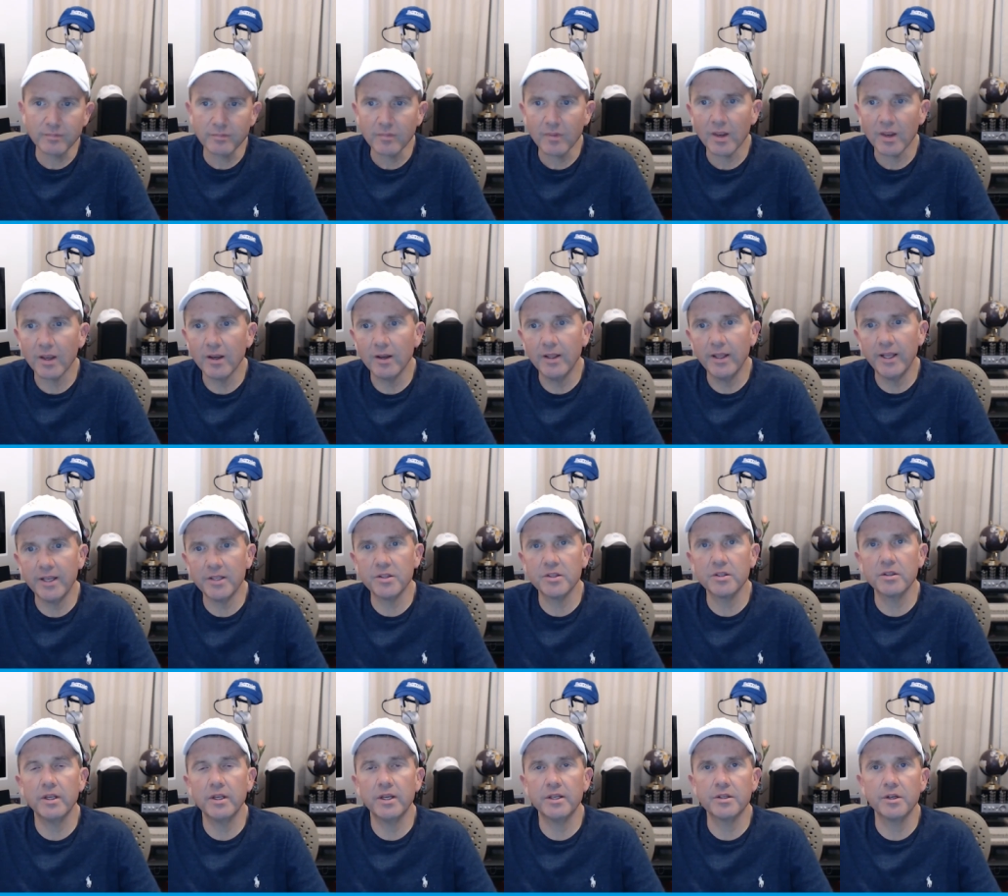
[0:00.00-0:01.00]
That's
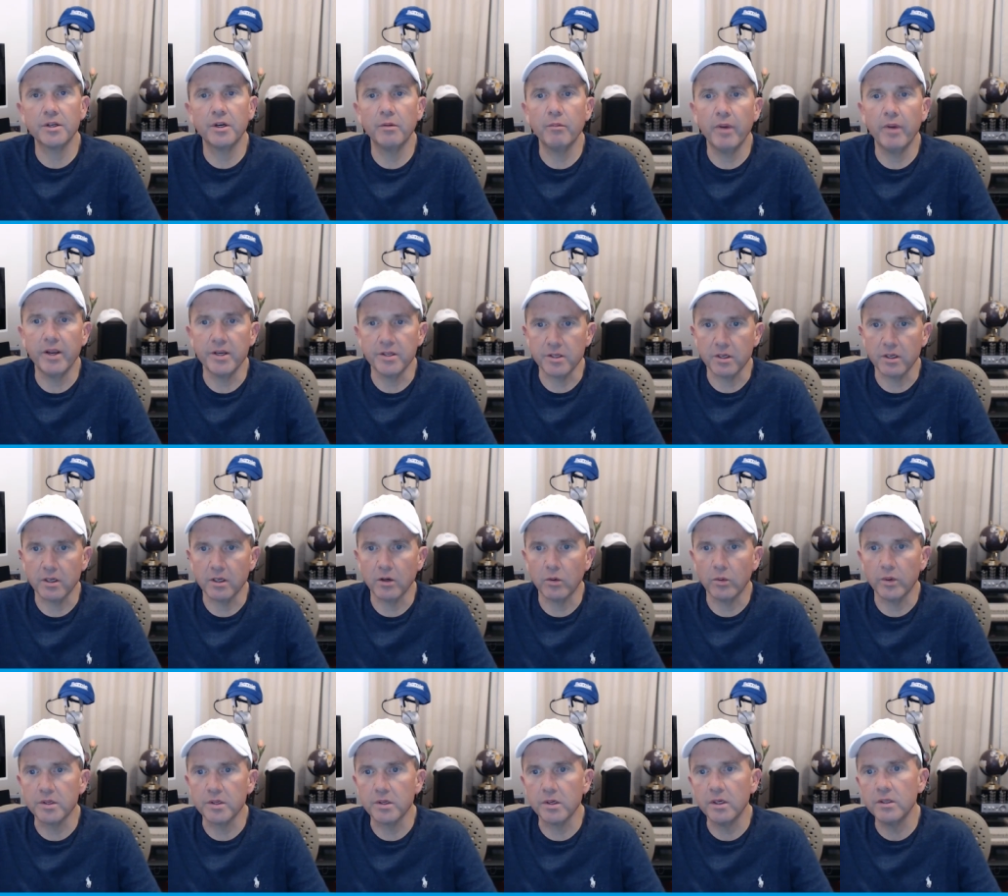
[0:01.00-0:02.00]
an amazing
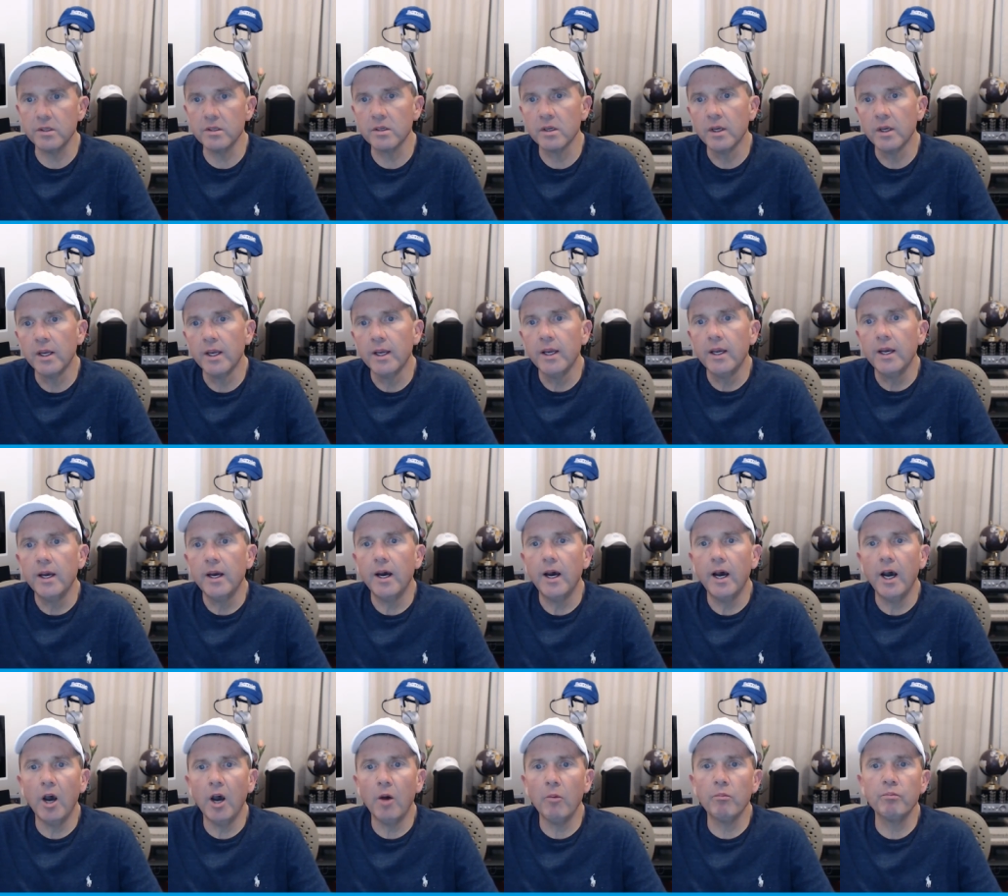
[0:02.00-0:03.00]
coincidence.
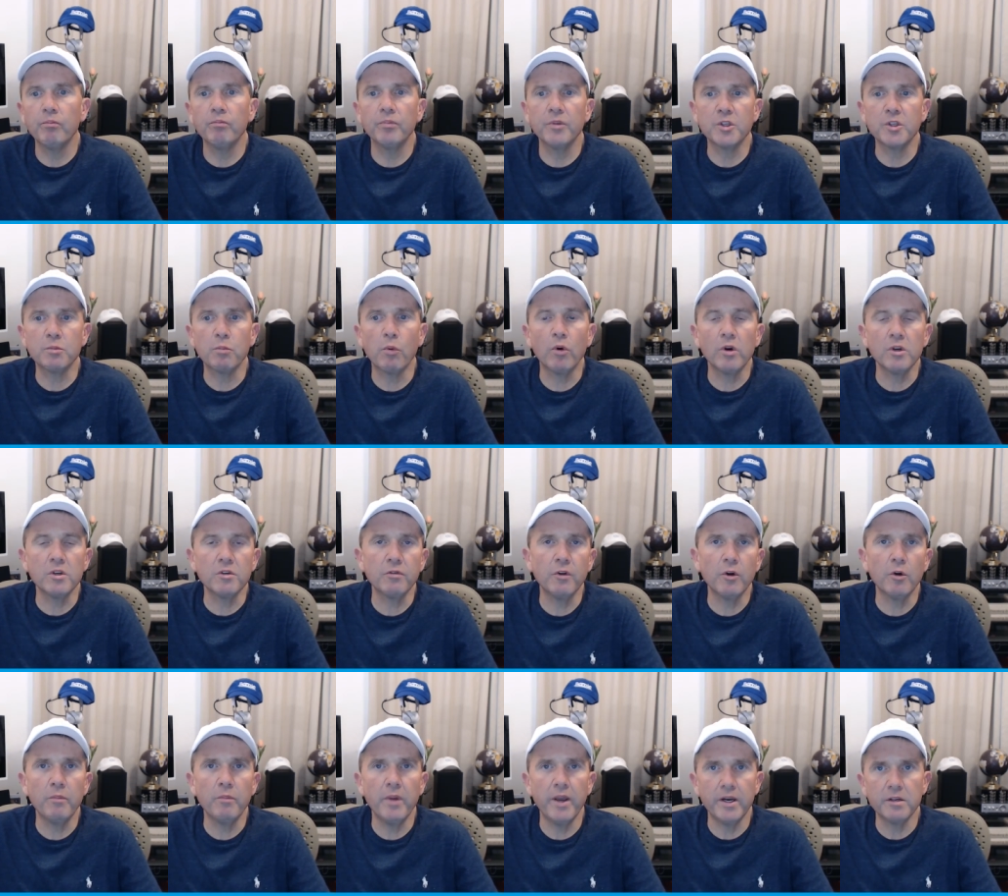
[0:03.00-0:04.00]
The Sports Vote
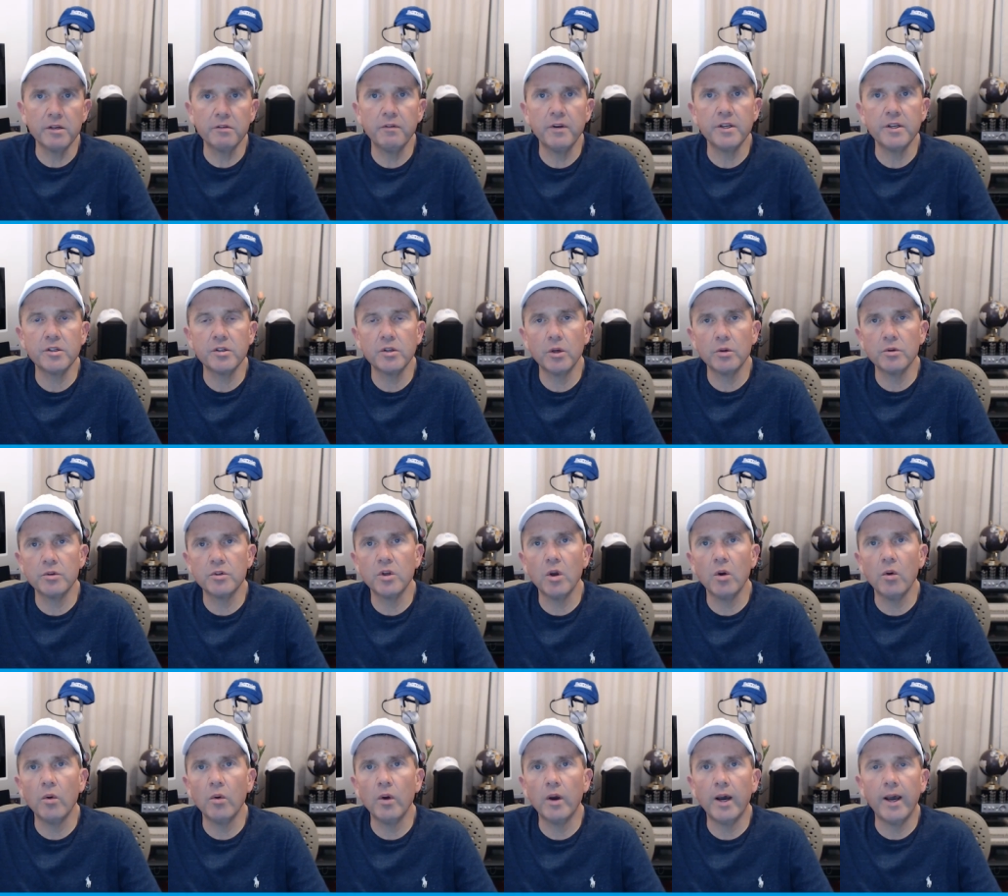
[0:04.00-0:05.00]
Manifesto. So
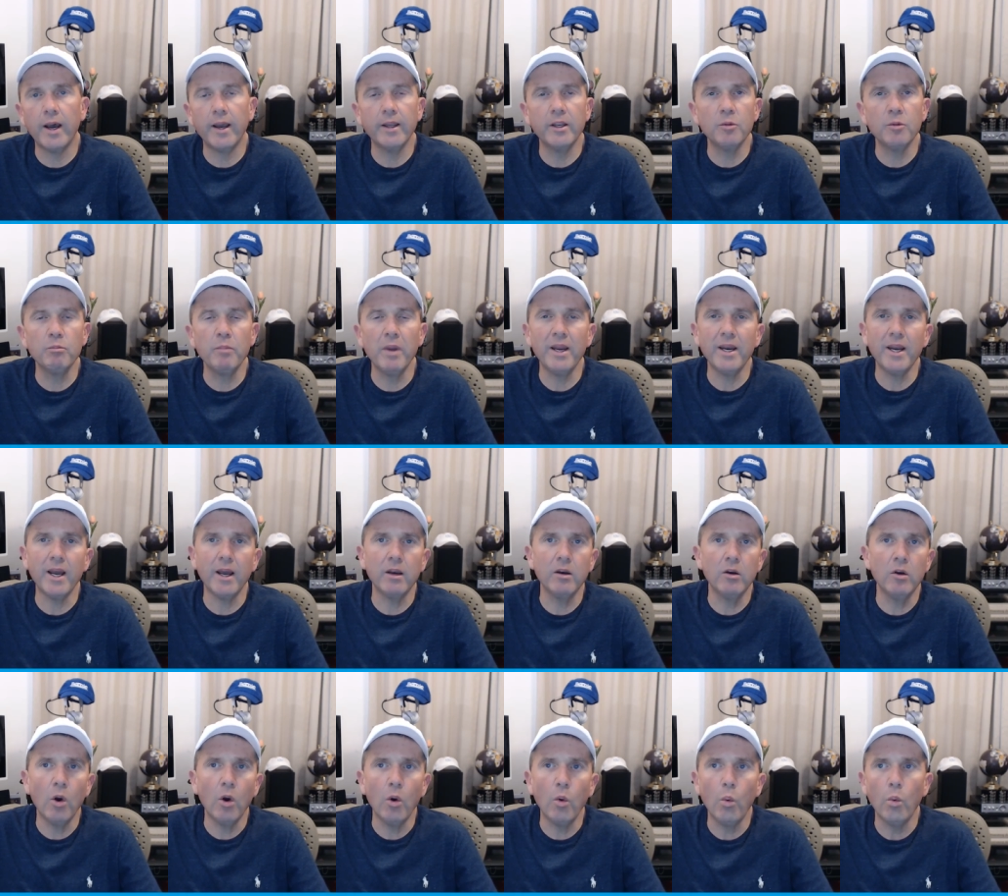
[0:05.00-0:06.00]
you may not
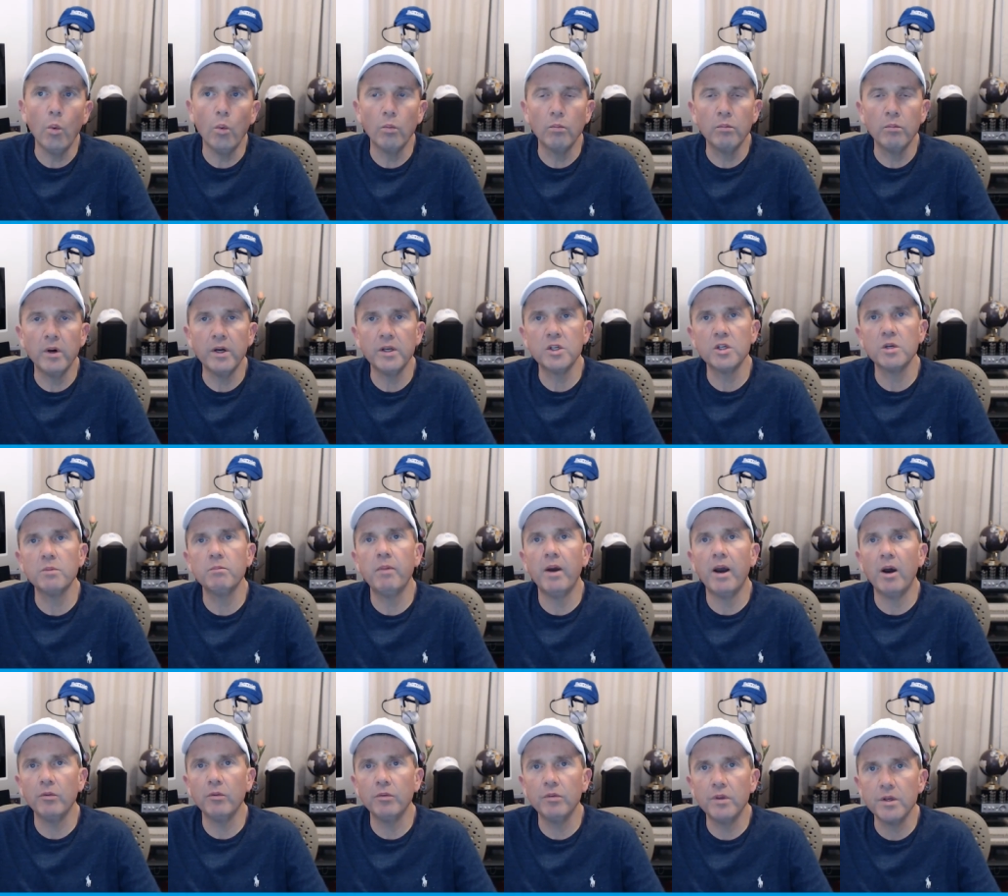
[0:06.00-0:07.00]
know much
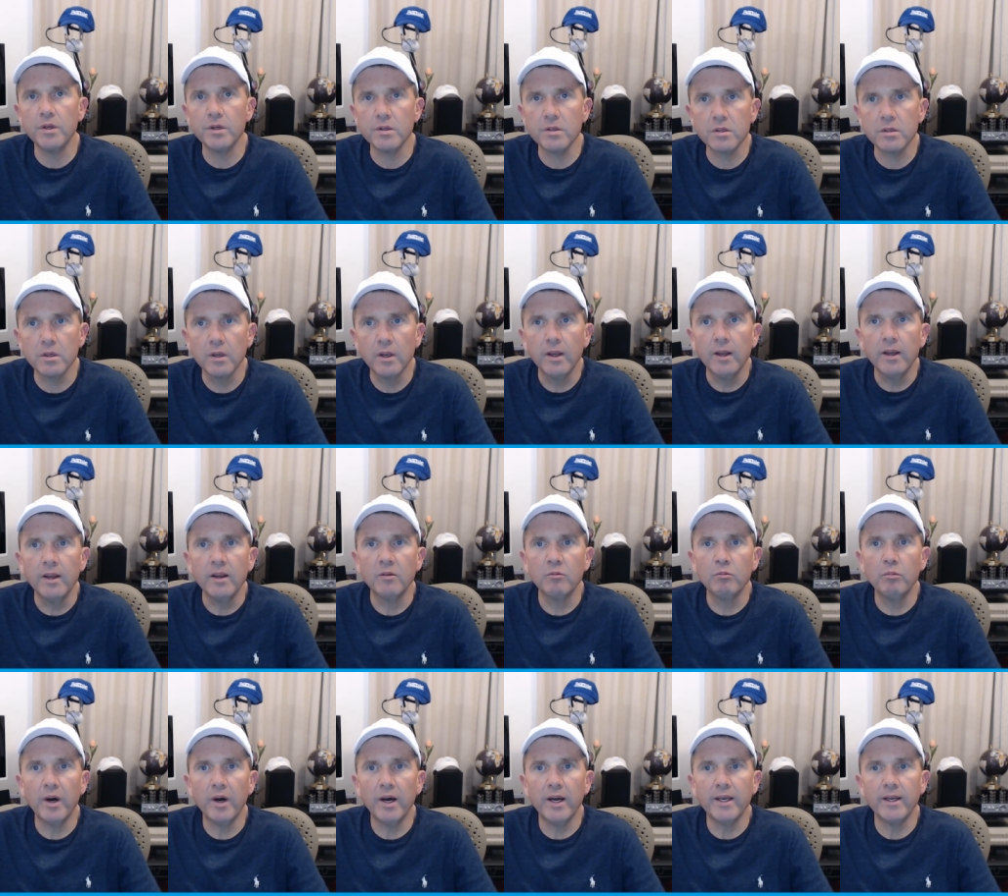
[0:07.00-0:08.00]
about this,
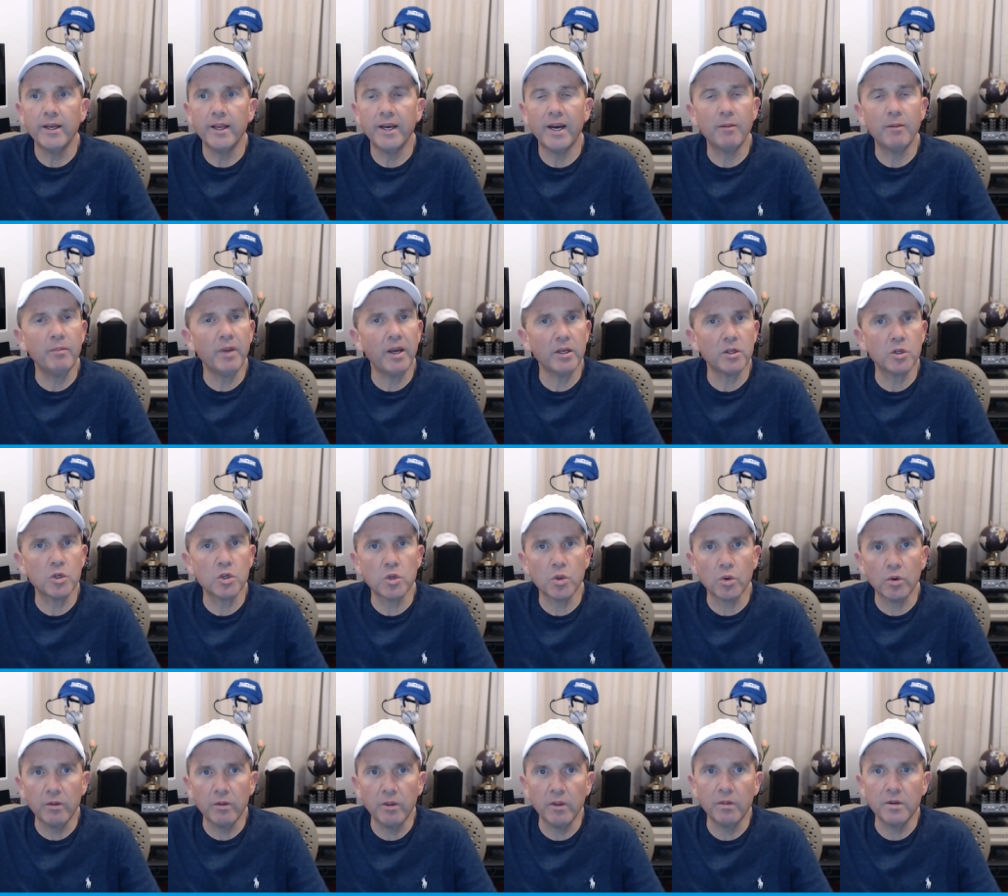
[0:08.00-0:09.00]
but, and I'm not sure
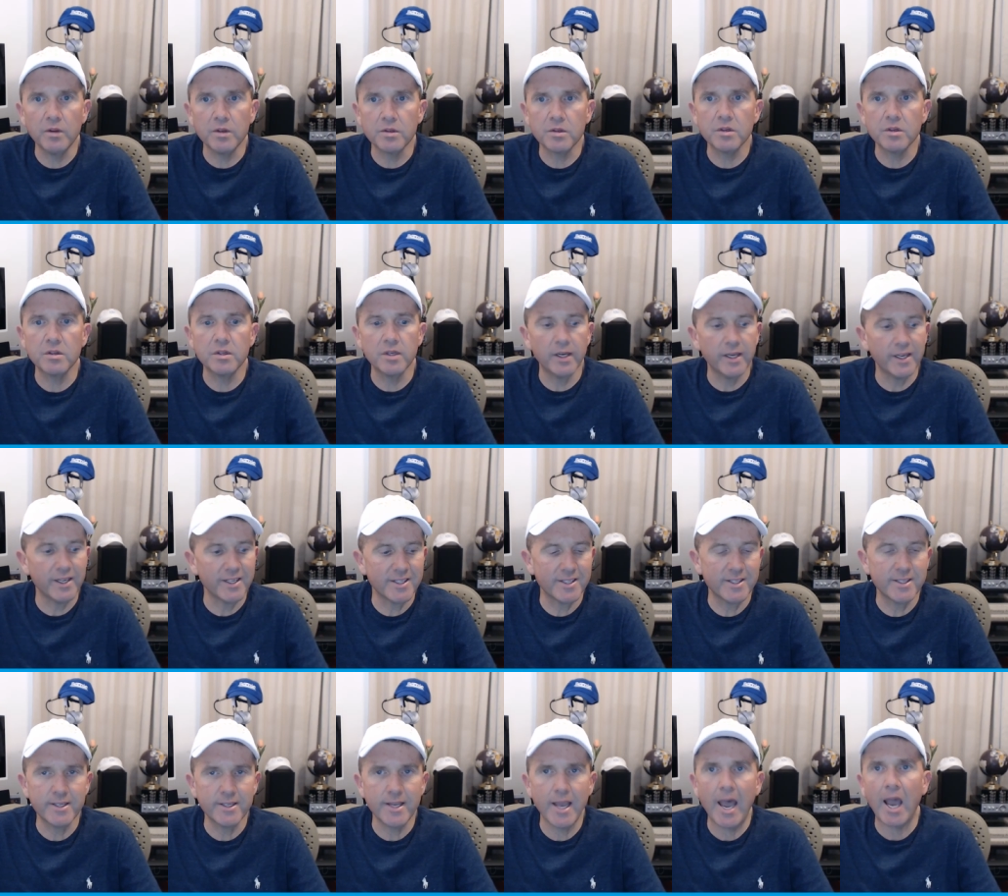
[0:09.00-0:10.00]
that this is an
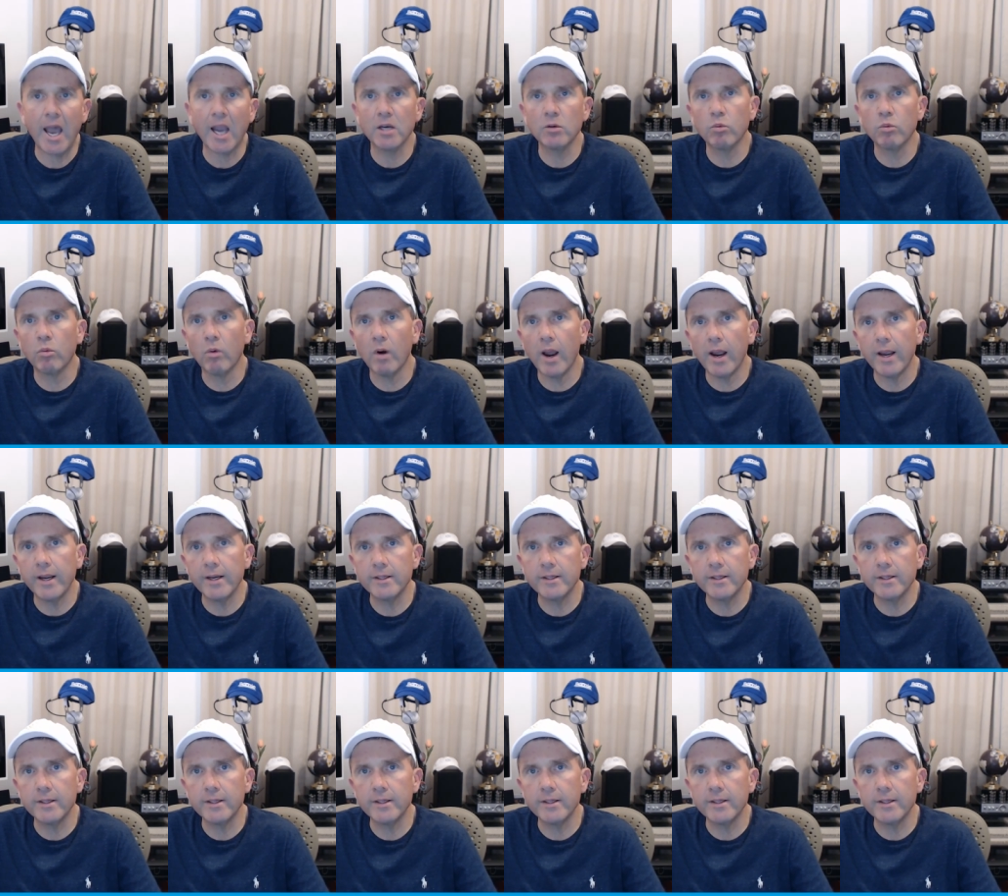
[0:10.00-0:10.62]
exact right